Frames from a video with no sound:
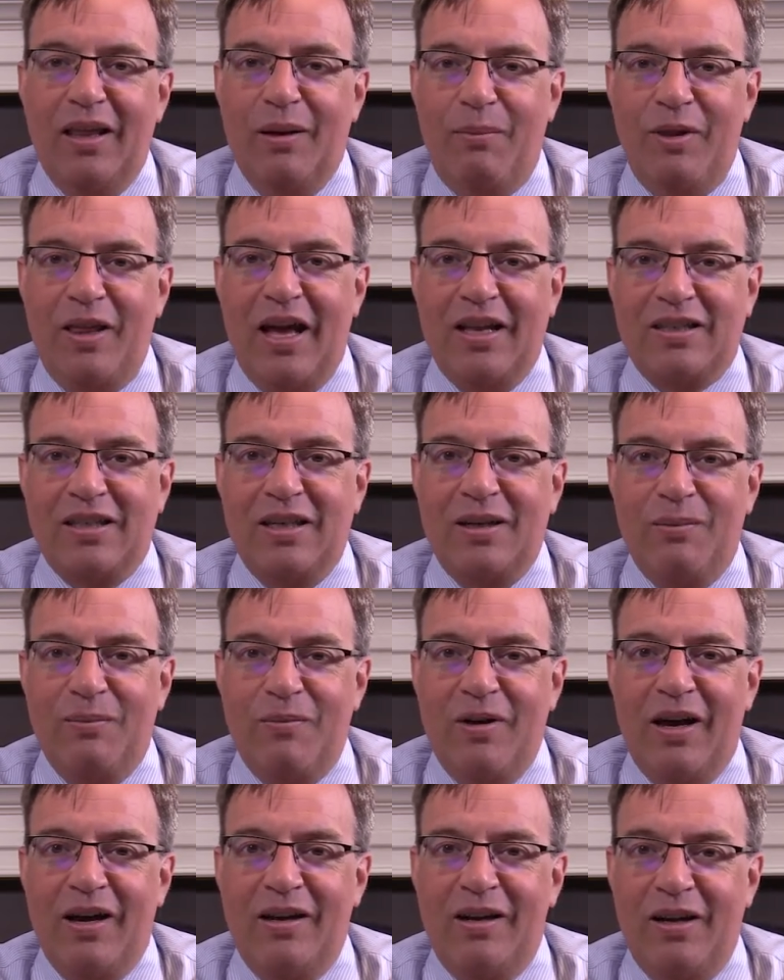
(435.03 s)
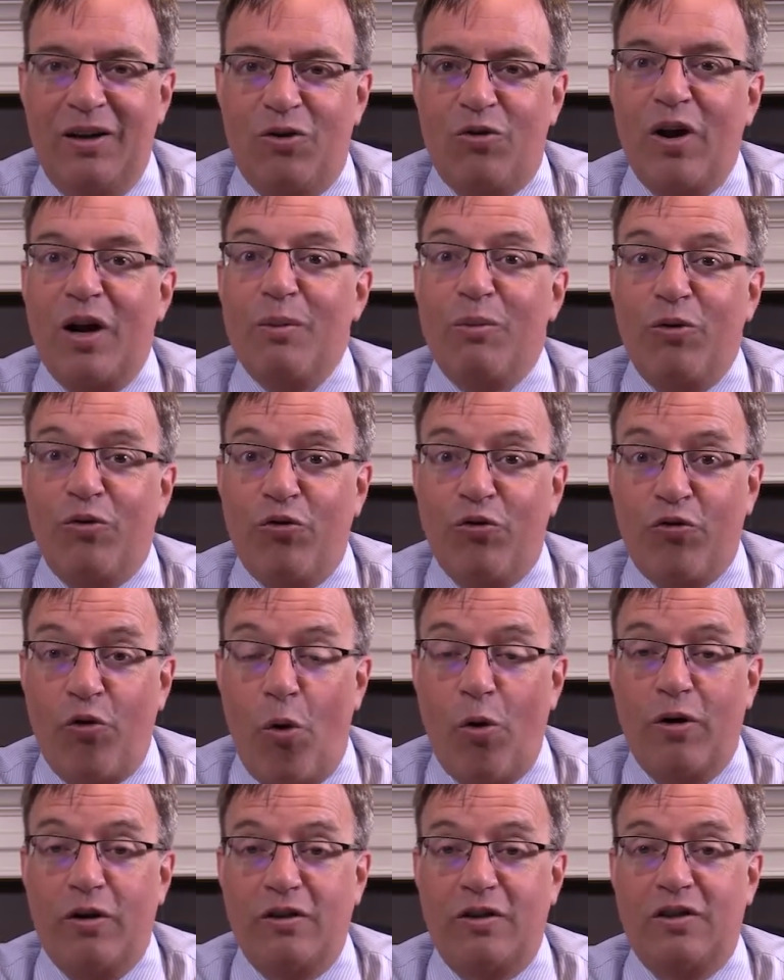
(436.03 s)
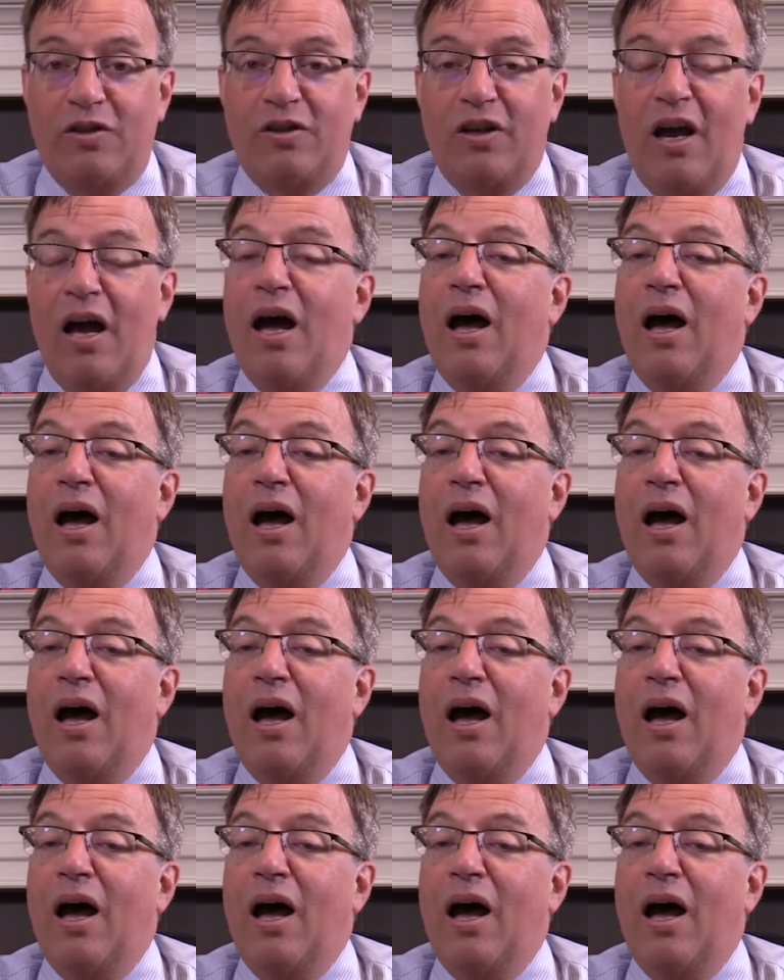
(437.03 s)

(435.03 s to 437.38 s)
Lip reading: I mean, that's an incredible force.